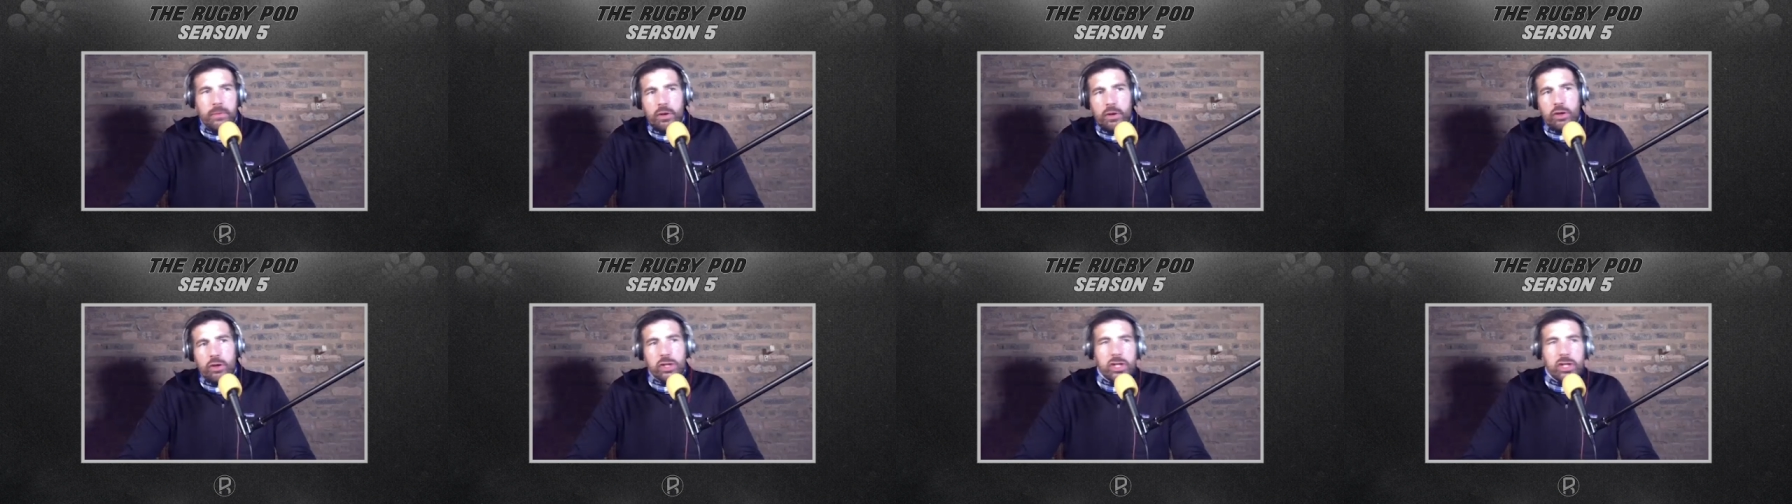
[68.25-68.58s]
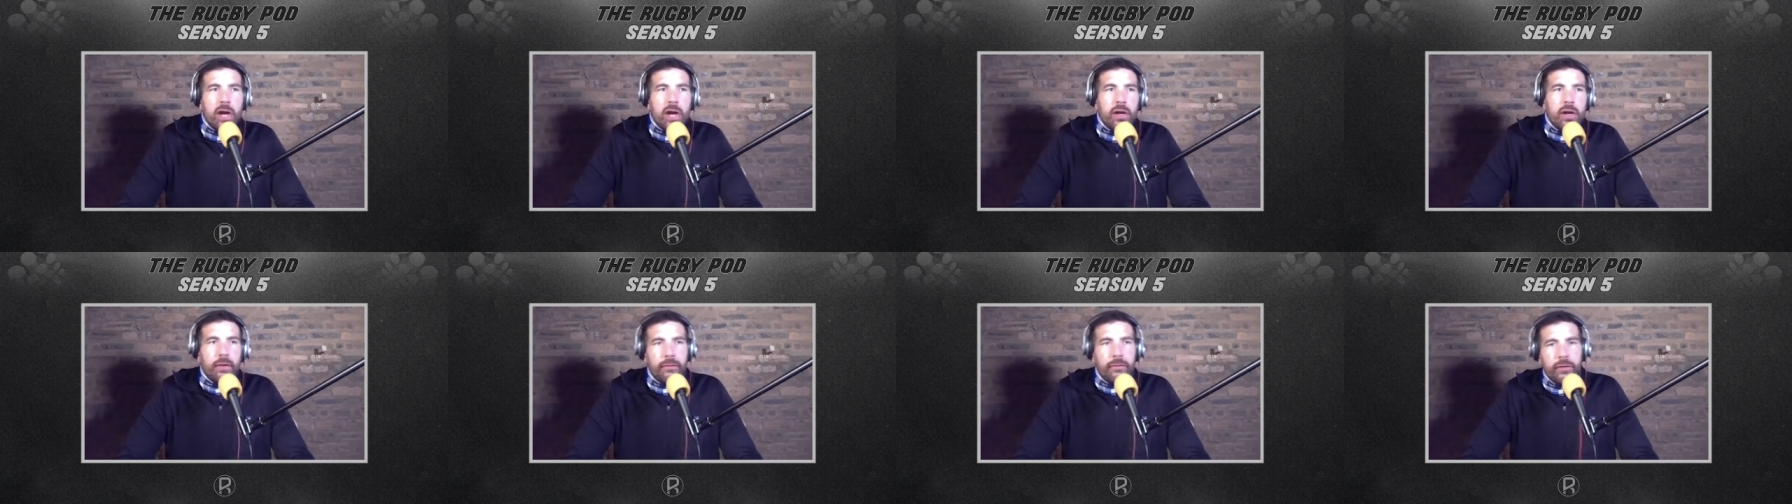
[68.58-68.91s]
You
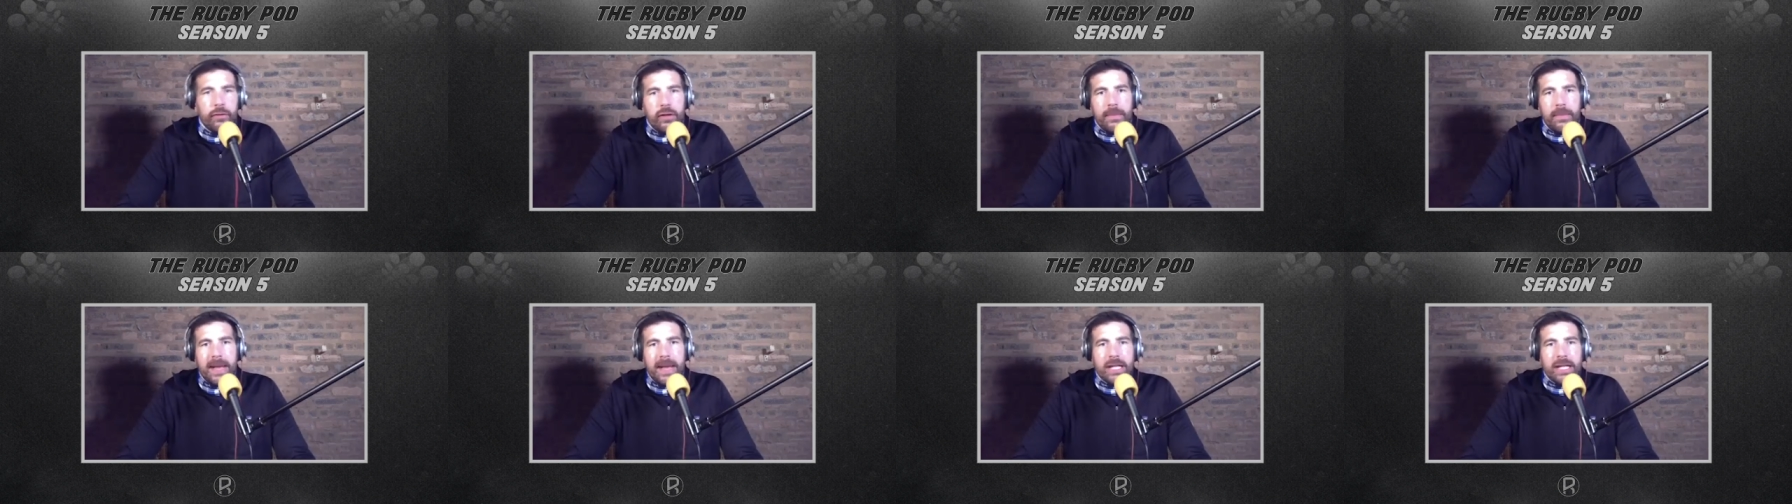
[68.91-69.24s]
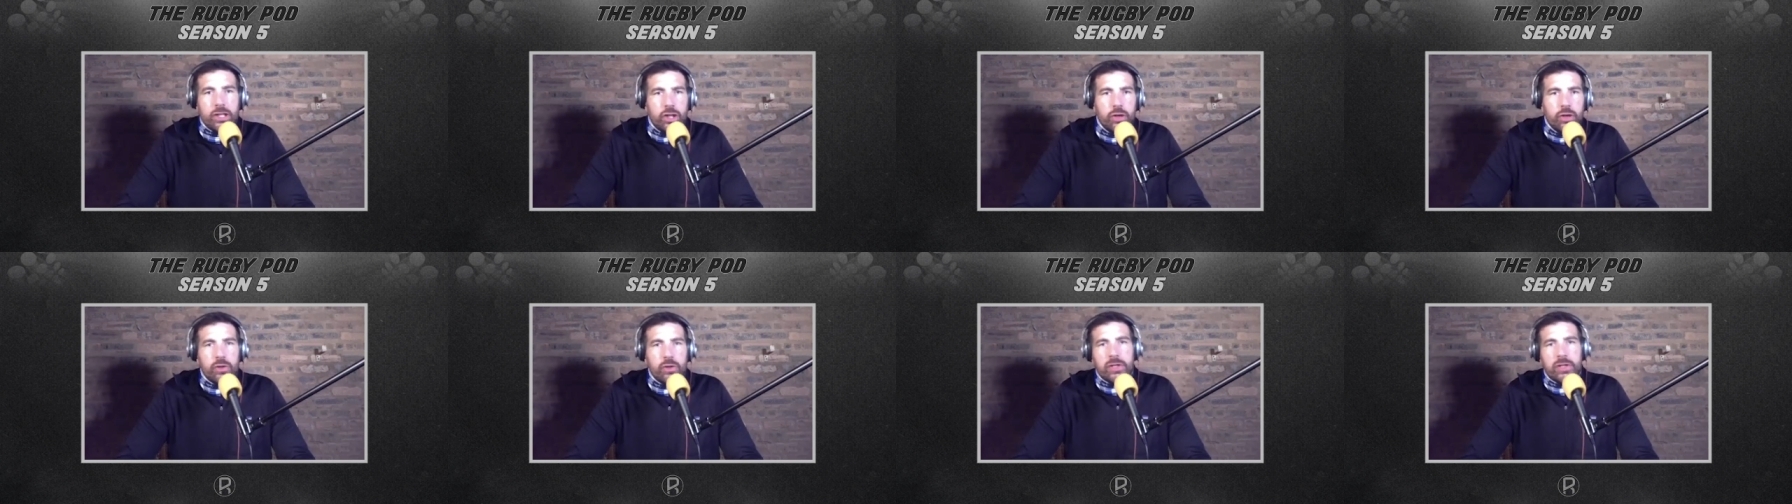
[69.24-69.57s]
signed up for
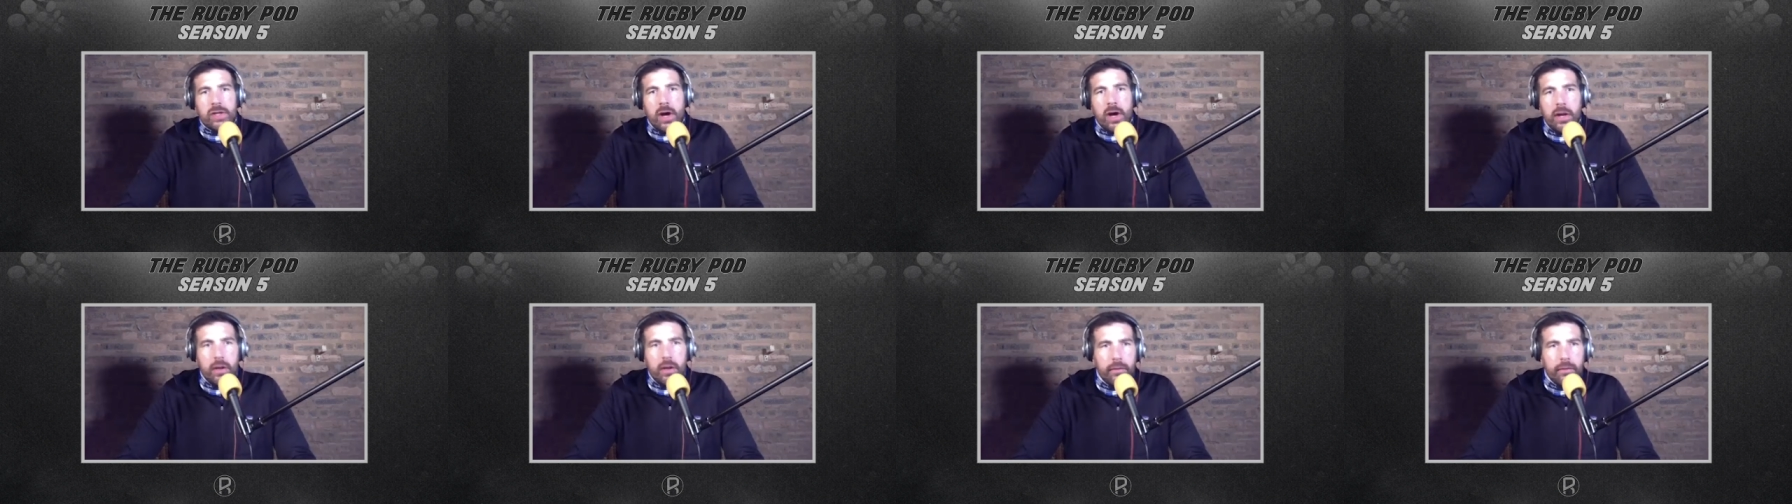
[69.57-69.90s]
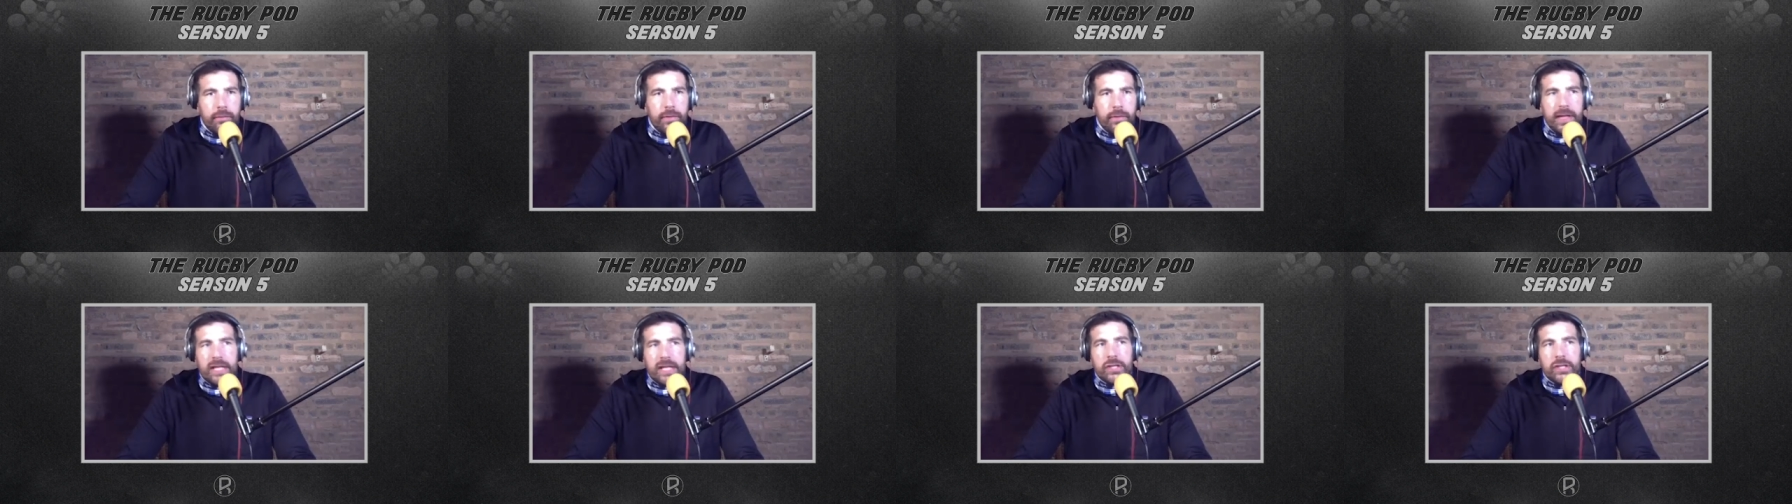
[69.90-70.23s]
dementia, you signed up
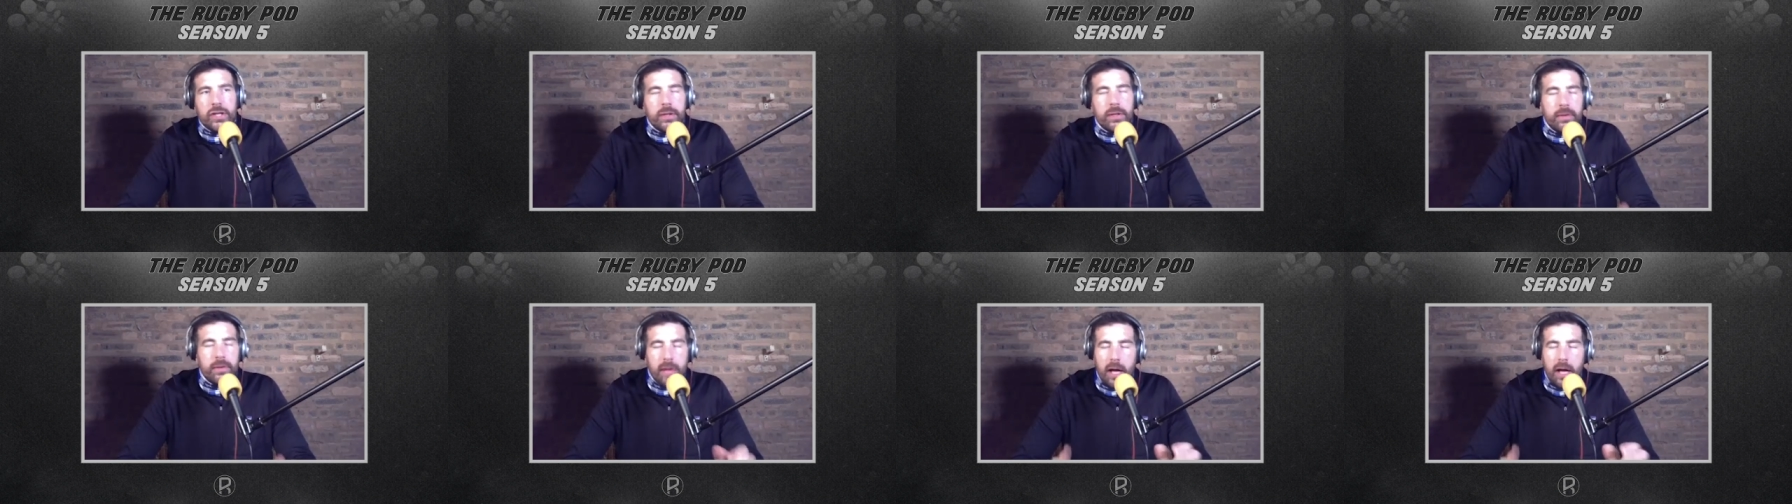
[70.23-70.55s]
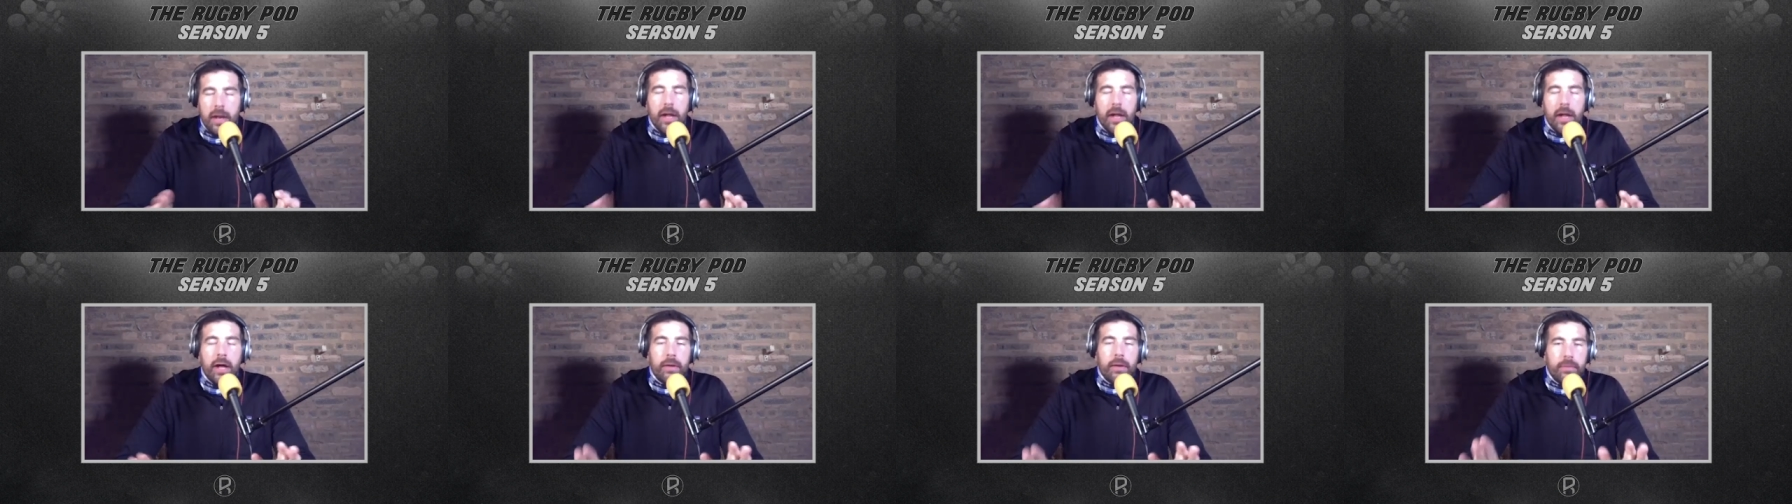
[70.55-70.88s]
for this.
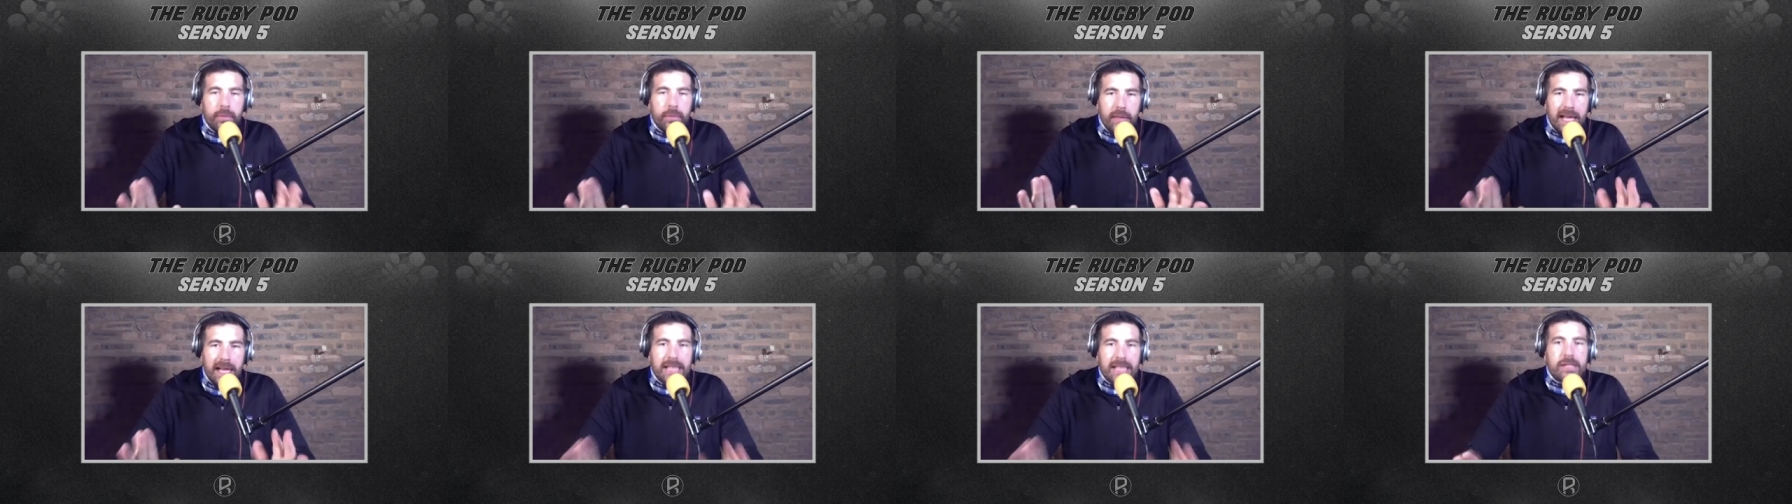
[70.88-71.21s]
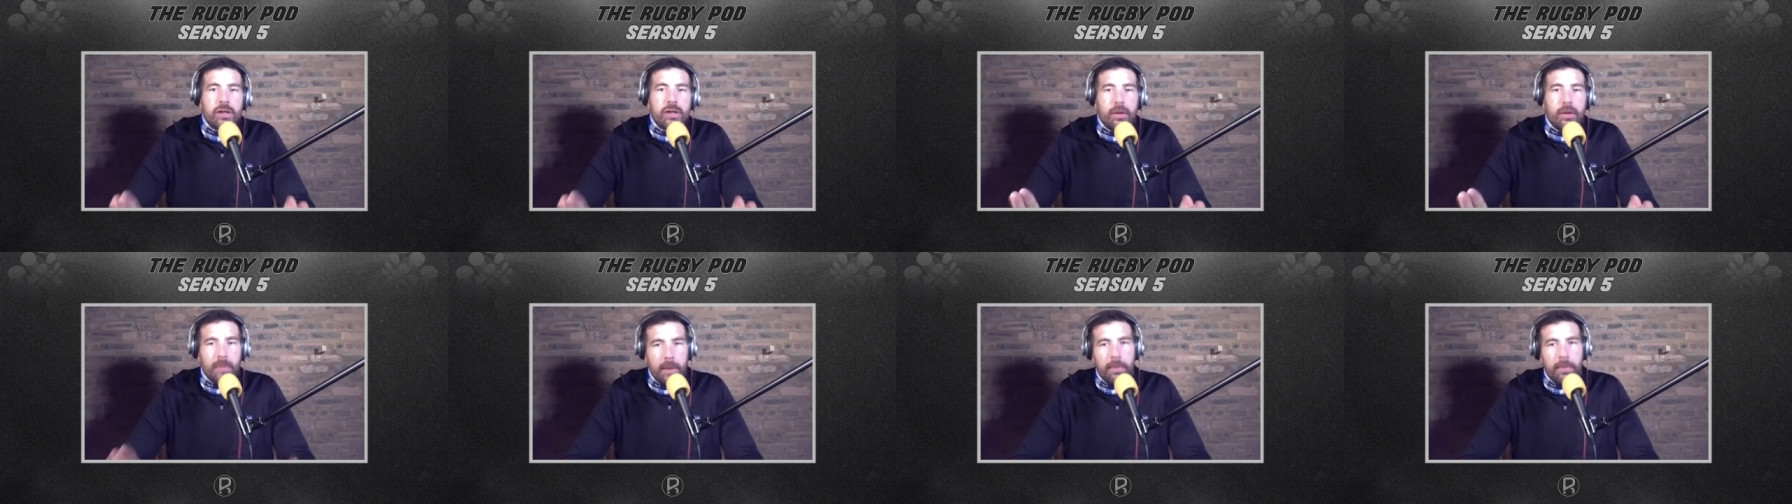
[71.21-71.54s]
No, that's
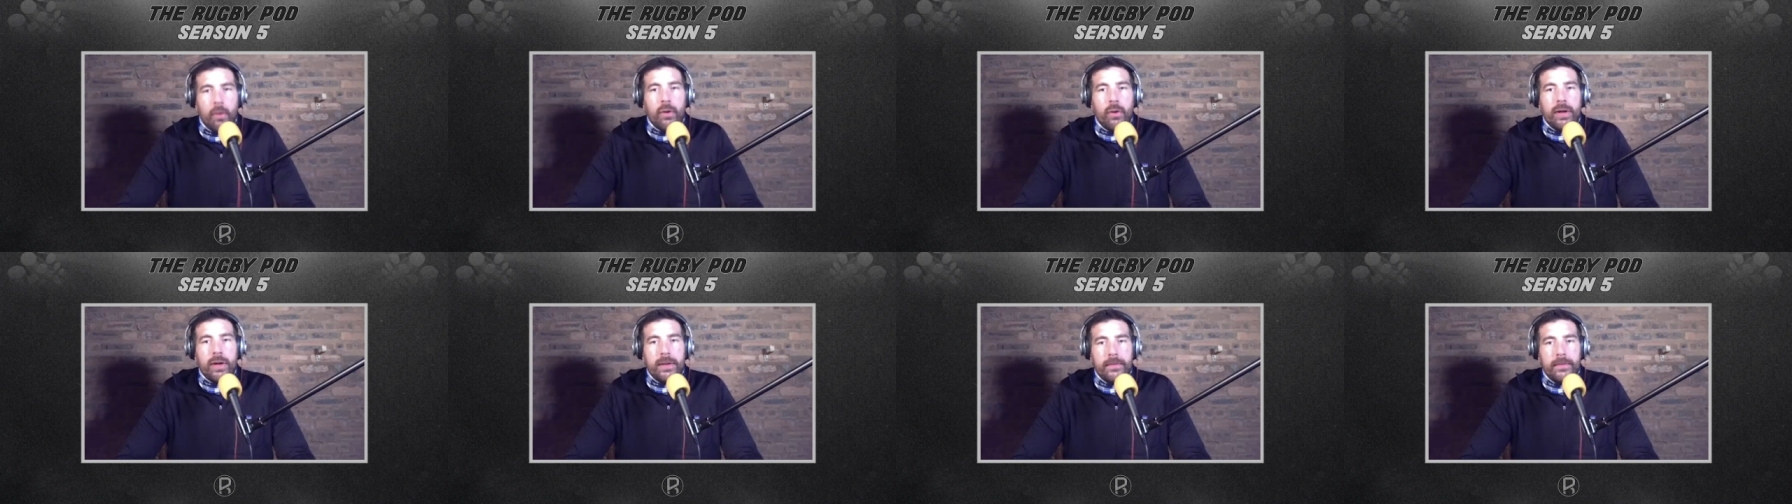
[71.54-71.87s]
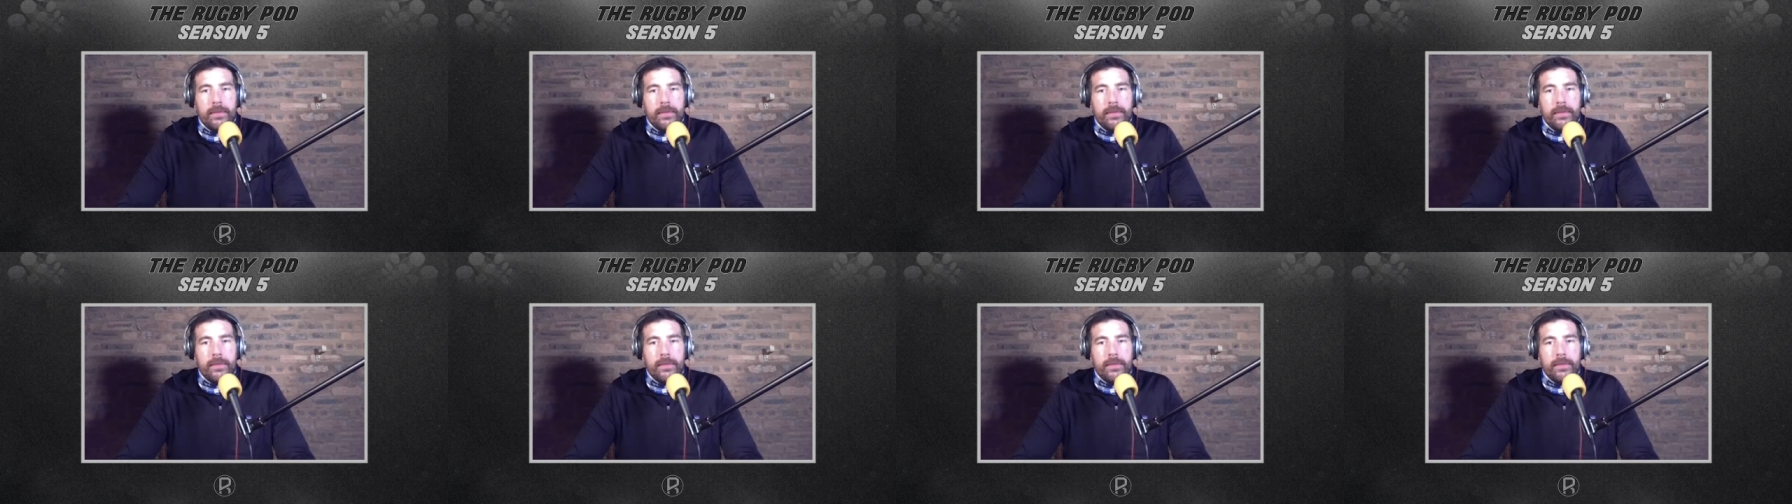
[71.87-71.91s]
not my point.